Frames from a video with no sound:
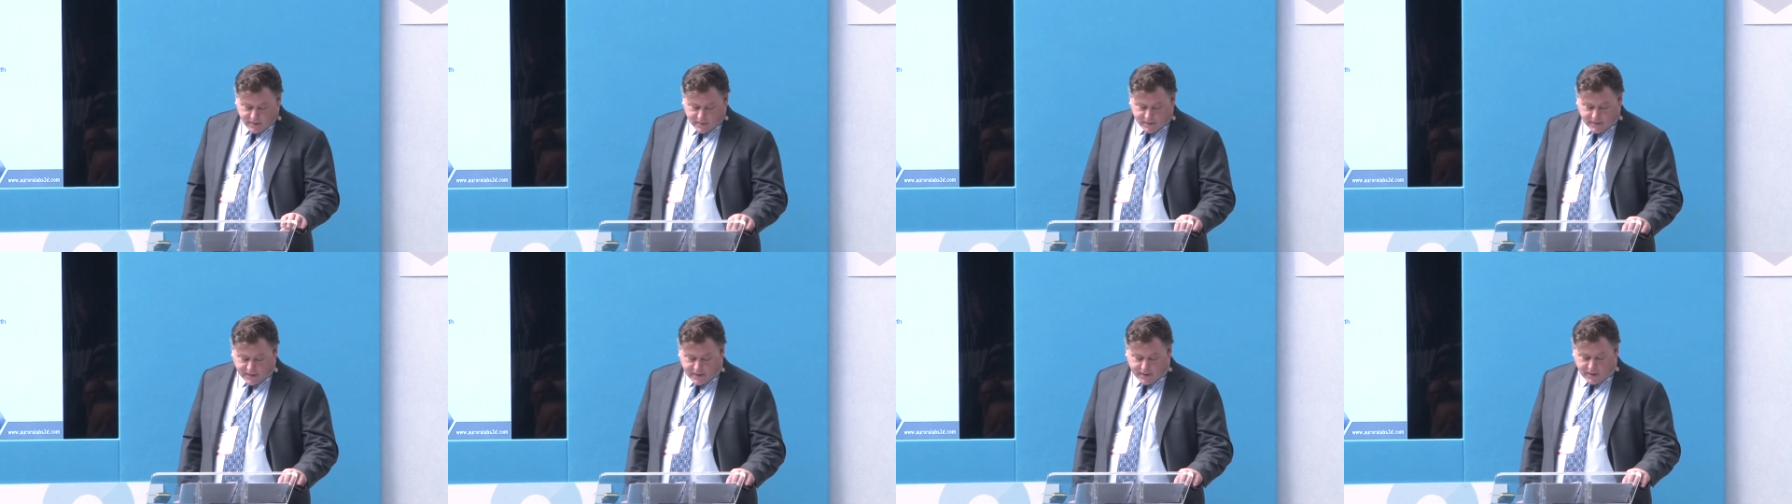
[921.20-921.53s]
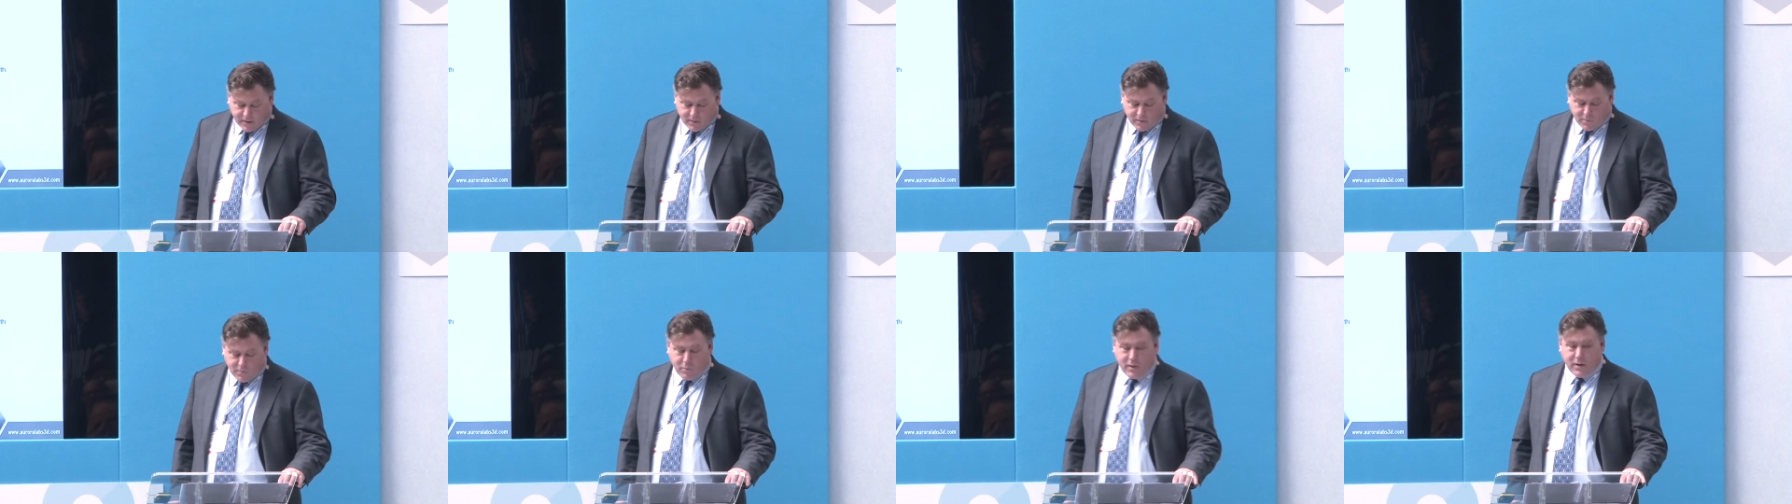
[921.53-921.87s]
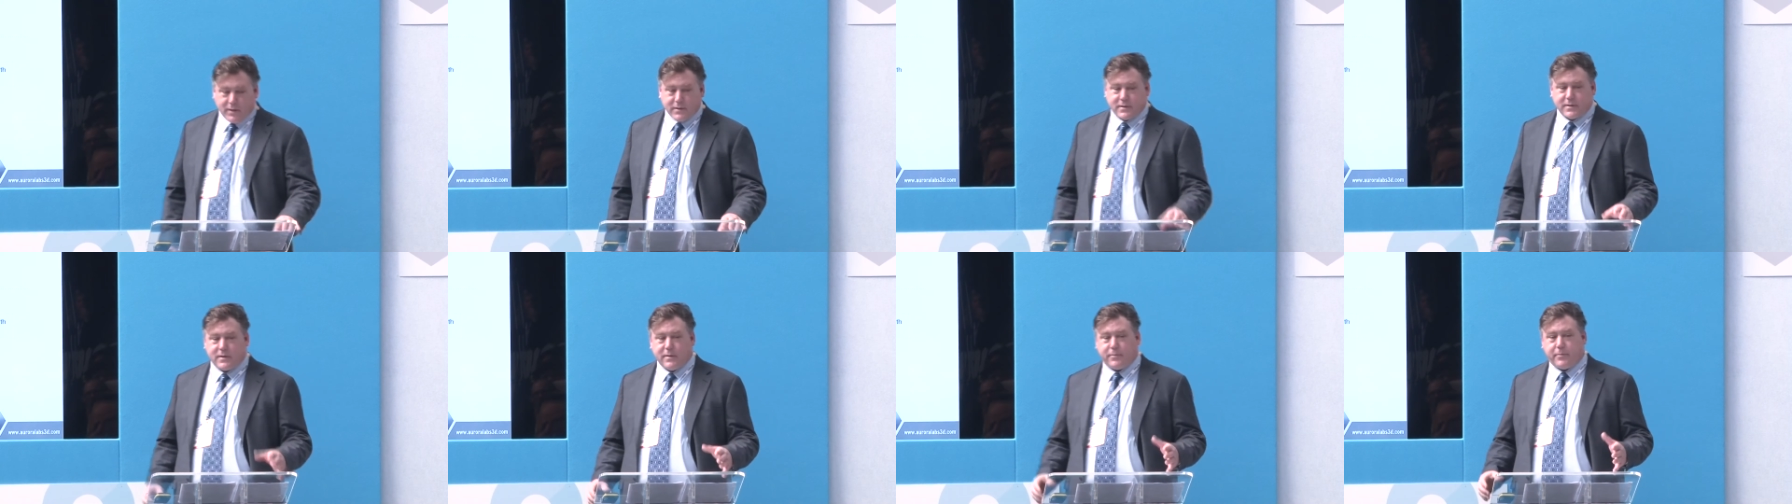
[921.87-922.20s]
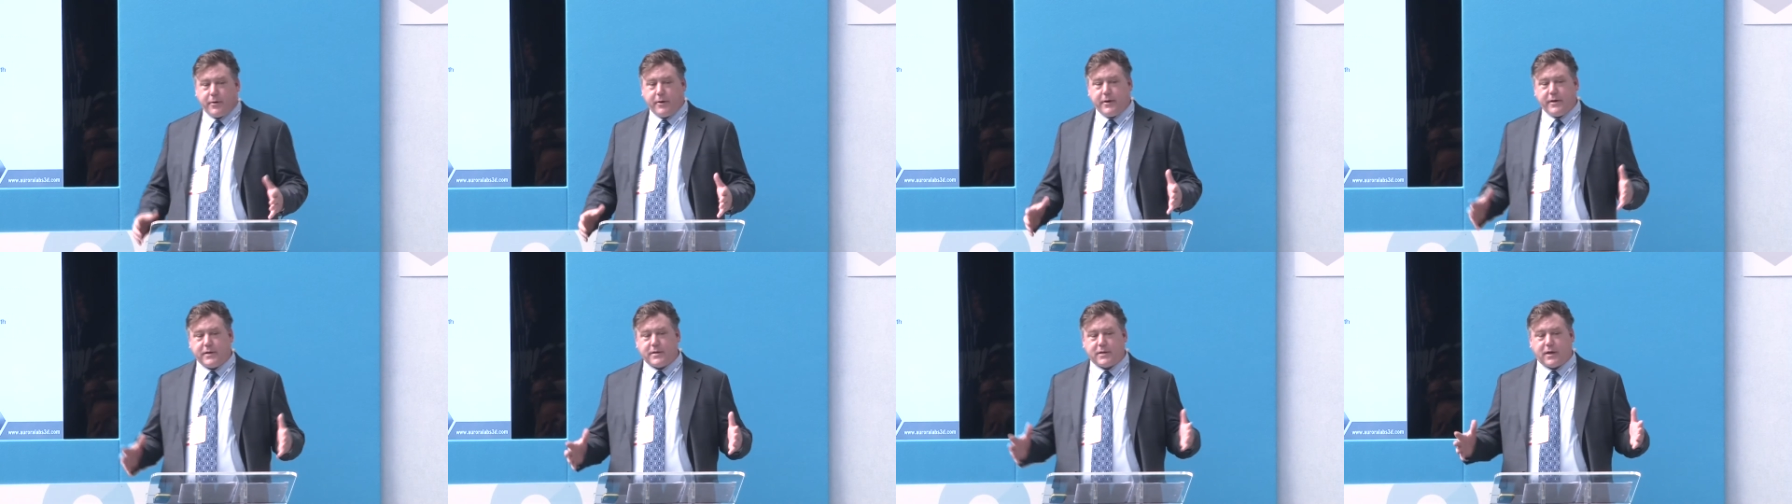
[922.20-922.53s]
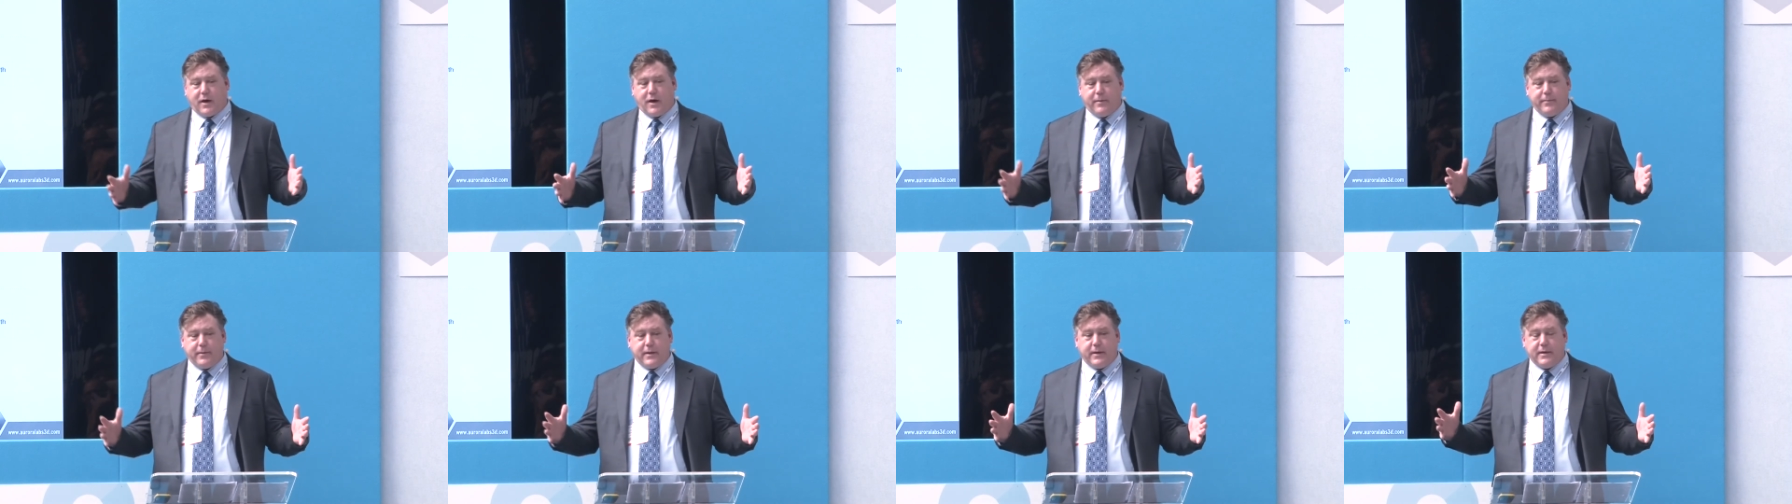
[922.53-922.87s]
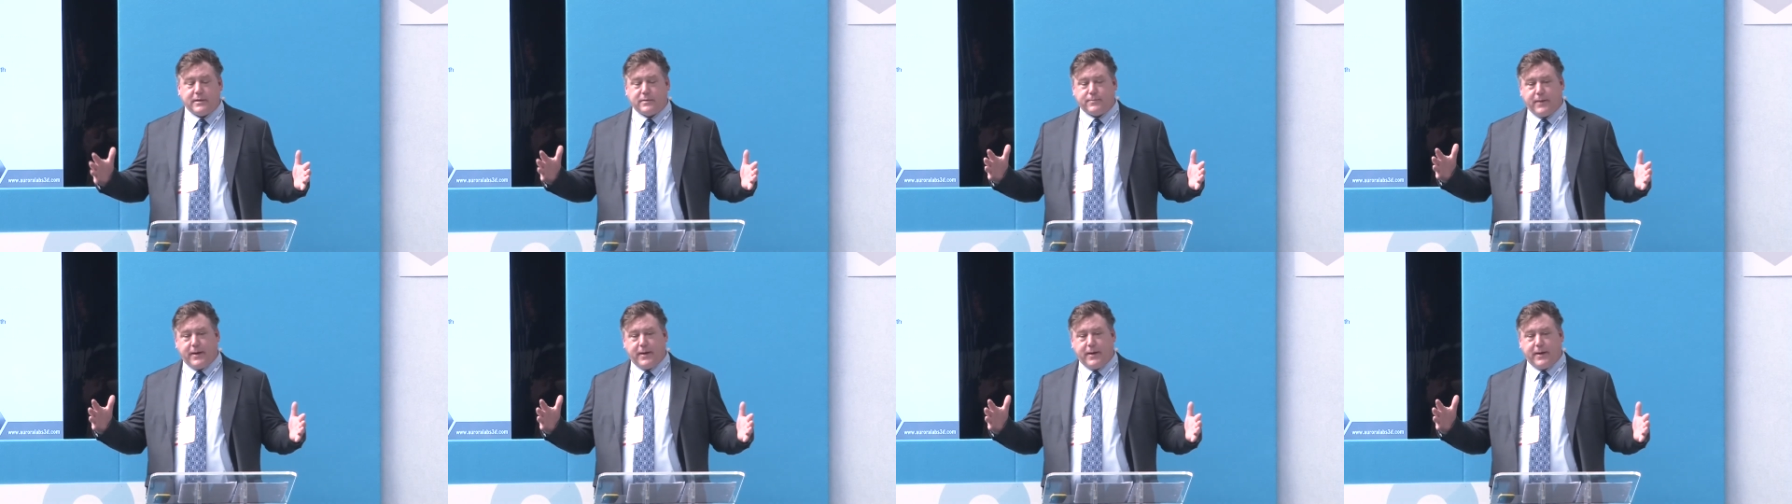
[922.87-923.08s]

Now, whilst the prototype is